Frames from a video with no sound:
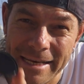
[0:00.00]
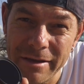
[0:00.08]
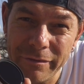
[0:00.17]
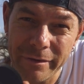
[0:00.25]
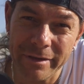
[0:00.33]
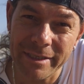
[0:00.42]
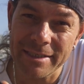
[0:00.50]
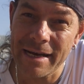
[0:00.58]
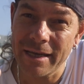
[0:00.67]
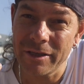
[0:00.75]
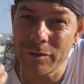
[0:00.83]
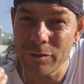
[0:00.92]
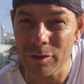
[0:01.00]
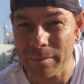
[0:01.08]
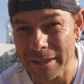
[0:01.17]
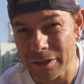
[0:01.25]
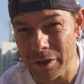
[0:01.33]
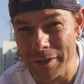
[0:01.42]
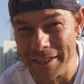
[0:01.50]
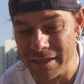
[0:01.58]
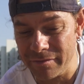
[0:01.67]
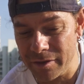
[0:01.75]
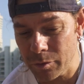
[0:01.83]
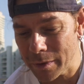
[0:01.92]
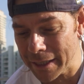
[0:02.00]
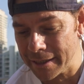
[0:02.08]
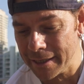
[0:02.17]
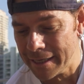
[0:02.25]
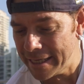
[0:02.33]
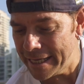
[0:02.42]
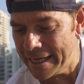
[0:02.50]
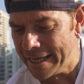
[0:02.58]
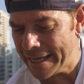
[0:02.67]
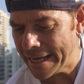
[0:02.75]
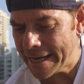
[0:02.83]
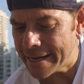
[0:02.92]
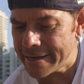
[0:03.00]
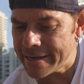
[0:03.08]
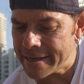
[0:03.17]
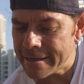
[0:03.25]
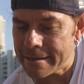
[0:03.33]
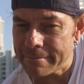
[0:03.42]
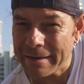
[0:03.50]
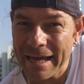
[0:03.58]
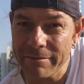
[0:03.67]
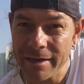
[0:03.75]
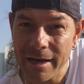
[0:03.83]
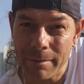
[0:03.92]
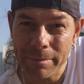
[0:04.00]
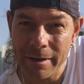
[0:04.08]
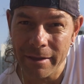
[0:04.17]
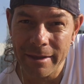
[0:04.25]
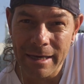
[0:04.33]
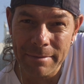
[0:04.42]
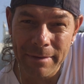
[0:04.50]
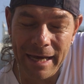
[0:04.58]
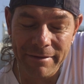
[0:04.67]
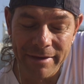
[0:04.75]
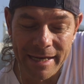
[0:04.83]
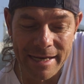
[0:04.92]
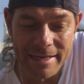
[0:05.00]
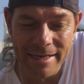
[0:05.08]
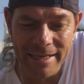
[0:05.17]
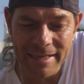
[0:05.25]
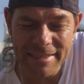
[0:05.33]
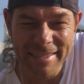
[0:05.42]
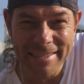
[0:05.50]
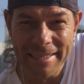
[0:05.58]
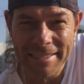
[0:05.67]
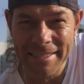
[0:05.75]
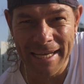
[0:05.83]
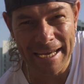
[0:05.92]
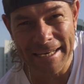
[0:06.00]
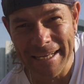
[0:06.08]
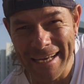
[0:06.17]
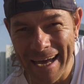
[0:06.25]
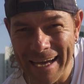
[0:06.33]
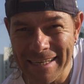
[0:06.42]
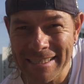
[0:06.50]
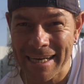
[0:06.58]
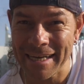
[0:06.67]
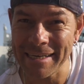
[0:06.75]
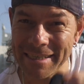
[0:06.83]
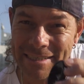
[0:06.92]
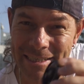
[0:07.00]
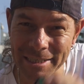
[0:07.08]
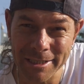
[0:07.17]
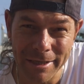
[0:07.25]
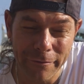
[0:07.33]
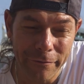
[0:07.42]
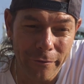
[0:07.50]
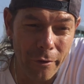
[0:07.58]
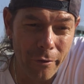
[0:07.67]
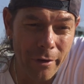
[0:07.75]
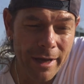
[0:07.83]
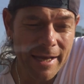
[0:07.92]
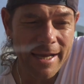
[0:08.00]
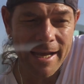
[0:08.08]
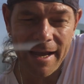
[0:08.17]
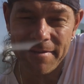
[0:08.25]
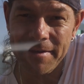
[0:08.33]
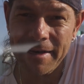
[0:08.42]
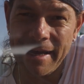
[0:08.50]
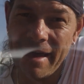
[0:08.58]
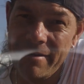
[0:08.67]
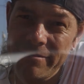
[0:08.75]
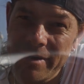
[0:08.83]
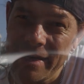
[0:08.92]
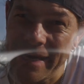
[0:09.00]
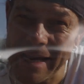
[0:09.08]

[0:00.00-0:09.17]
ND filters that I use on my Sony ZV-1. And I have a couple of them. I have an ND6, an ND8, an ND64, and then I have an